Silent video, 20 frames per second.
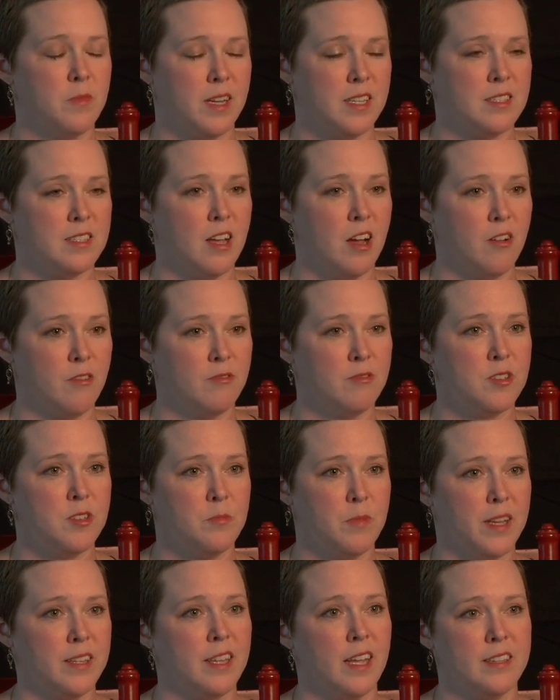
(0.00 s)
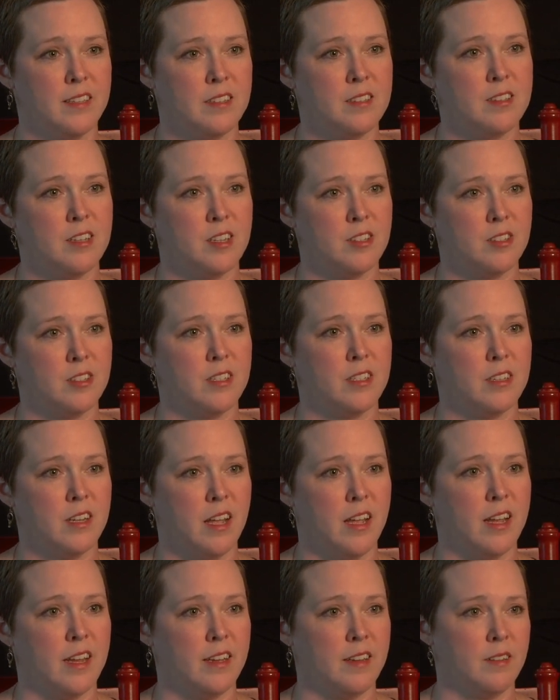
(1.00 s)
myself to make that decision
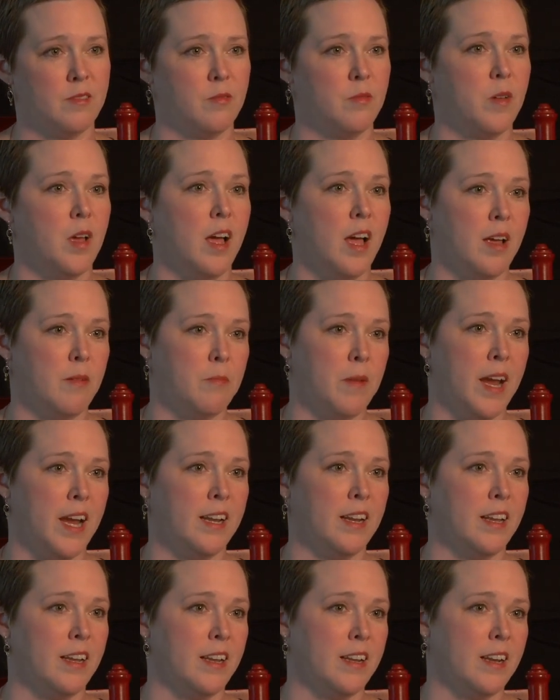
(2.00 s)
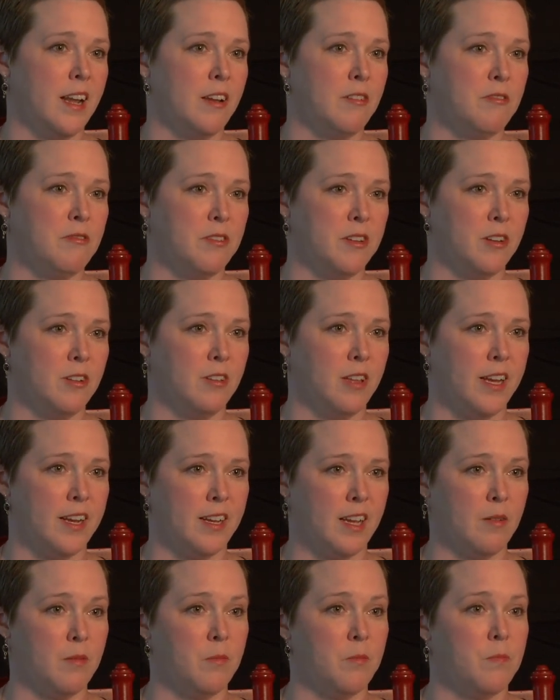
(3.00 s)
and I, I made it and I feel
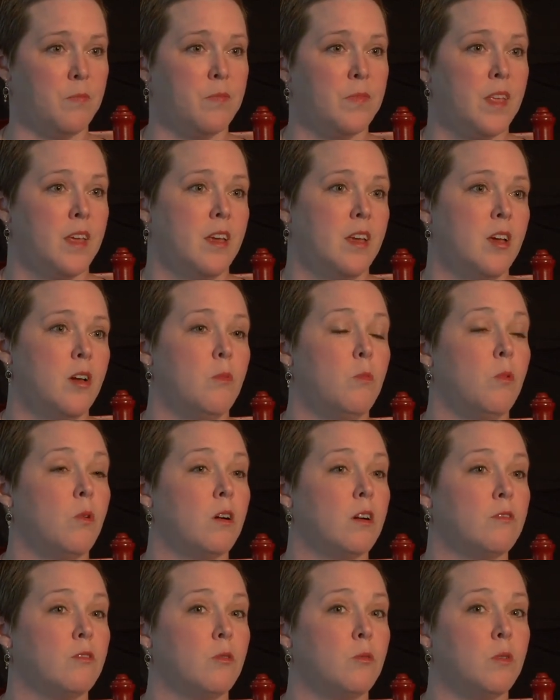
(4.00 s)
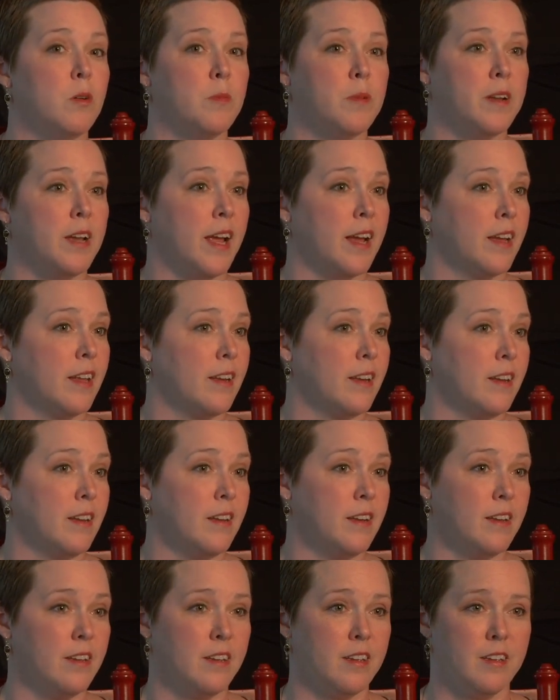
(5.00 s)
like I'm more of a woman. I
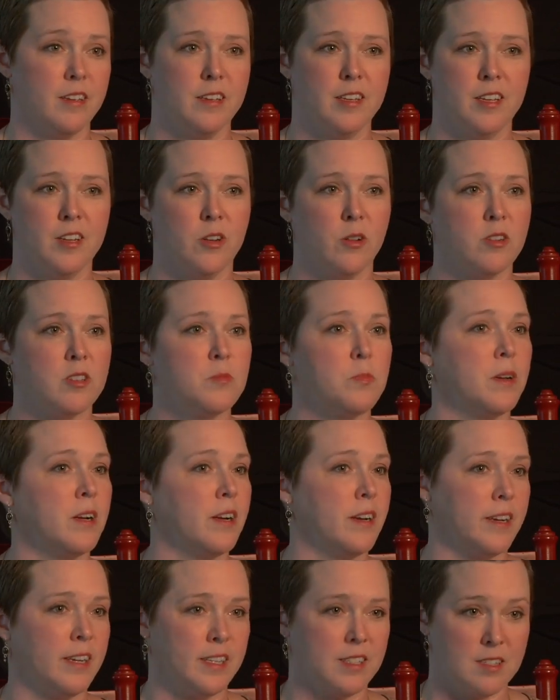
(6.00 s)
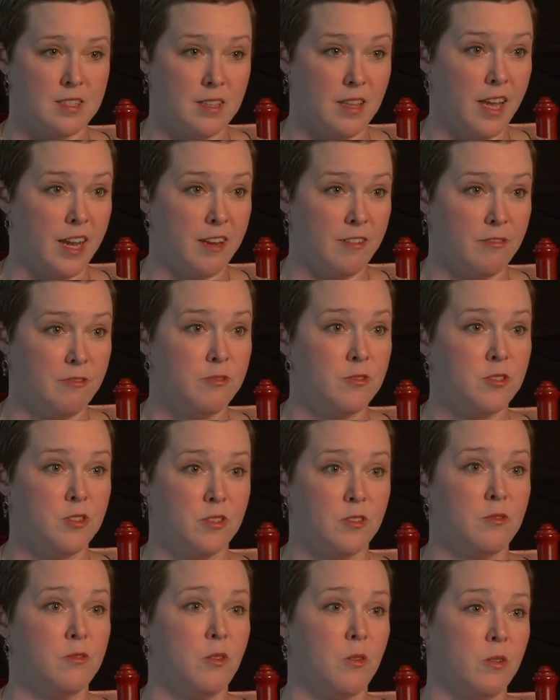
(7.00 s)
can, you know, experience life
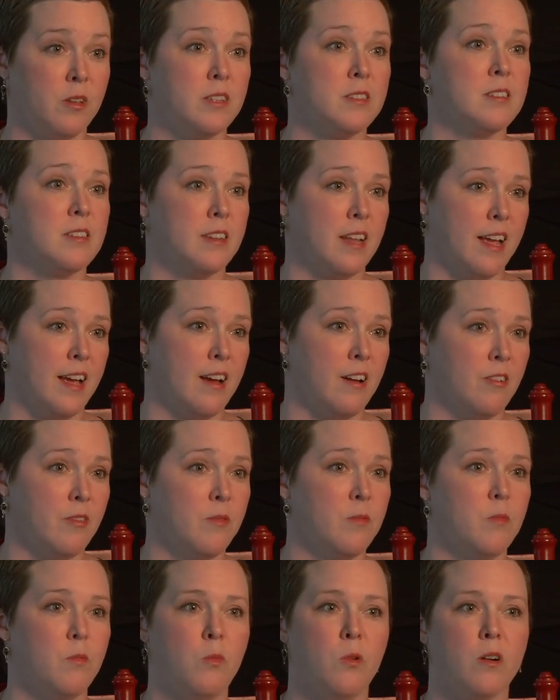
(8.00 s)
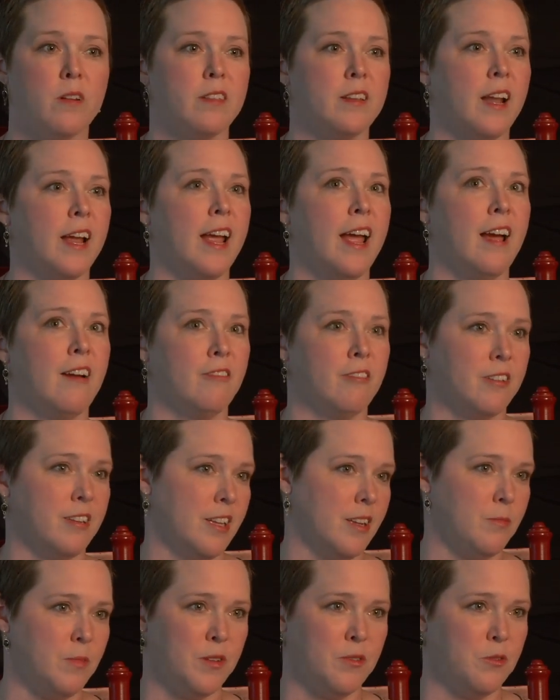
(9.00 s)
to the fullest now, more than I ever
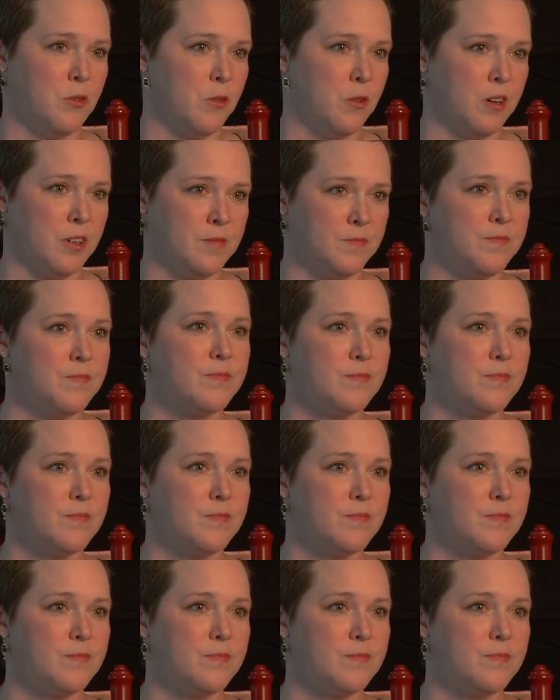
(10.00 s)
did before.